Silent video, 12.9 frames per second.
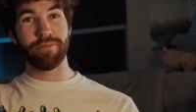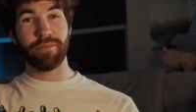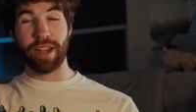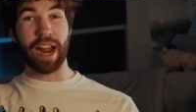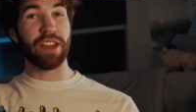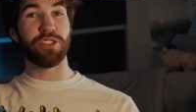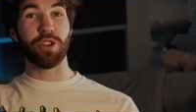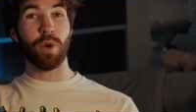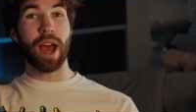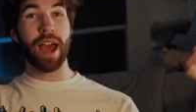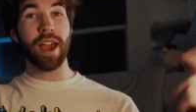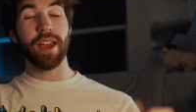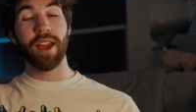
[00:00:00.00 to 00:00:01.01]
neither do
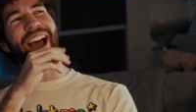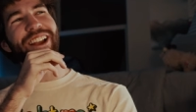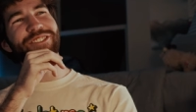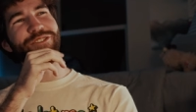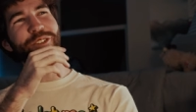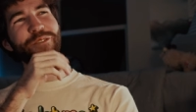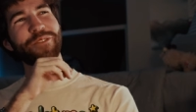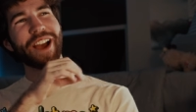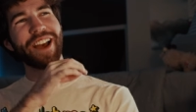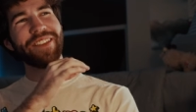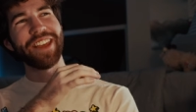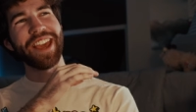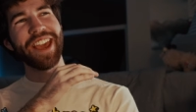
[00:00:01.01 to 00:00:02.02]
I. I should have
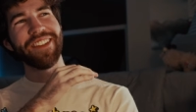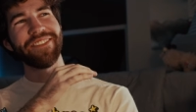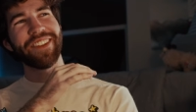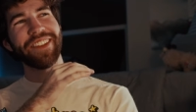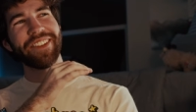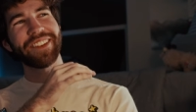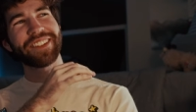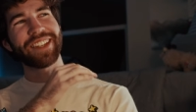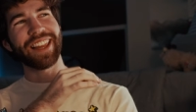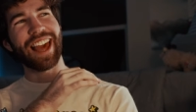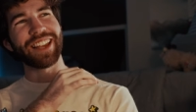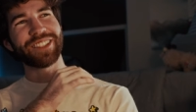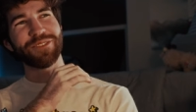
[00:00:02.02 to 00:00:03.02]
gotten the hint that this
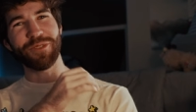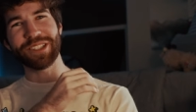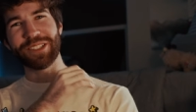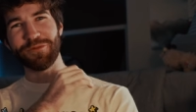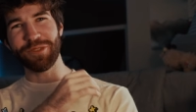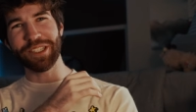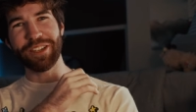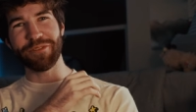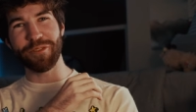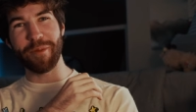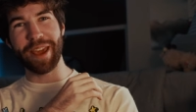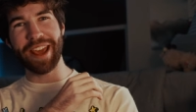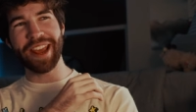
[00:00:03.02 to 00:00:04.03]
class wasn't really for
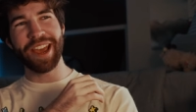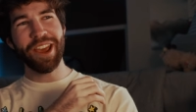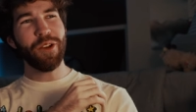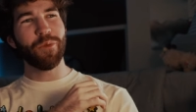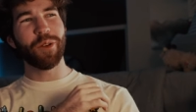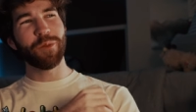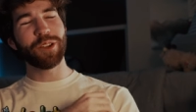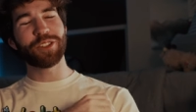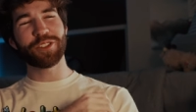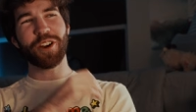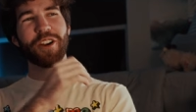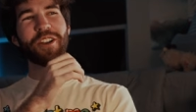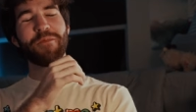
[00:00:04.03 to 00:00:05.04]
me when we
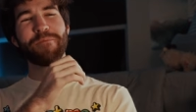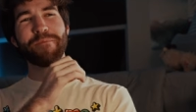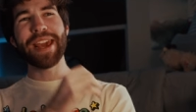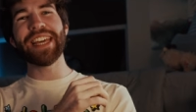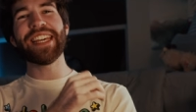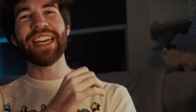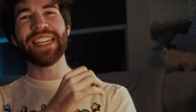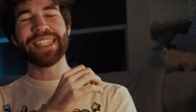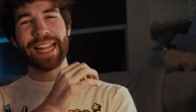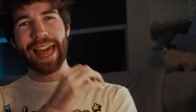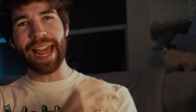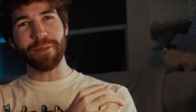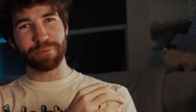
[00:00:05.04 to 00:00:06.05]
started making
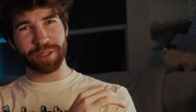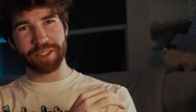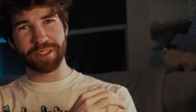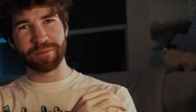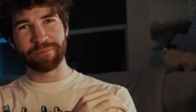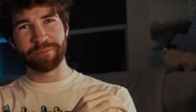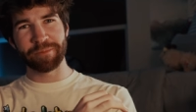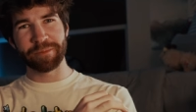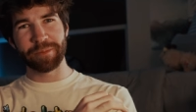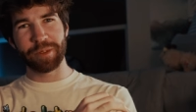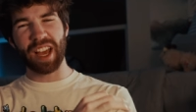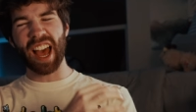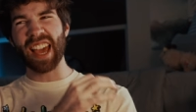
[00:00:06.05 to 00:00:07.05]
lamps.
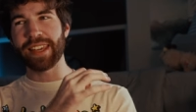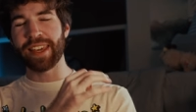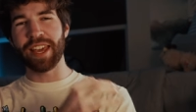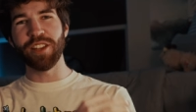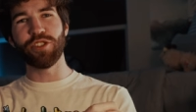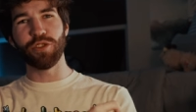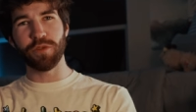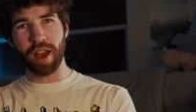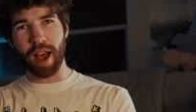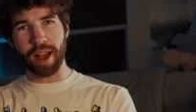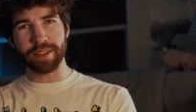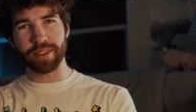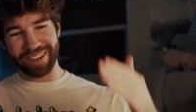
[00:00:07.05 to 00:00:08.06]
I kid you
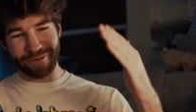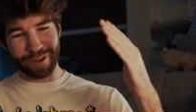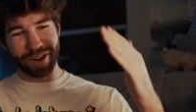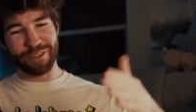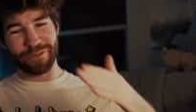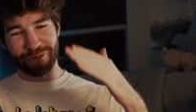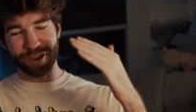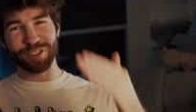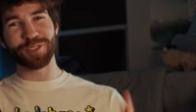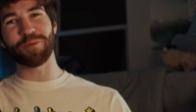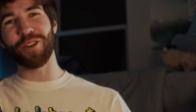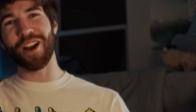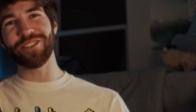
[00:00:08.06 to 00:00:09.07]
not. One of the
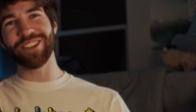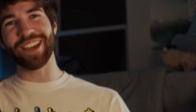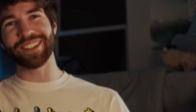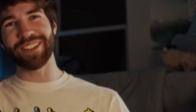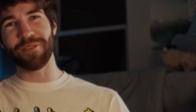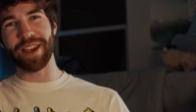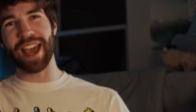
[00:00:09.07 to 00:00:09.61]
first projects that we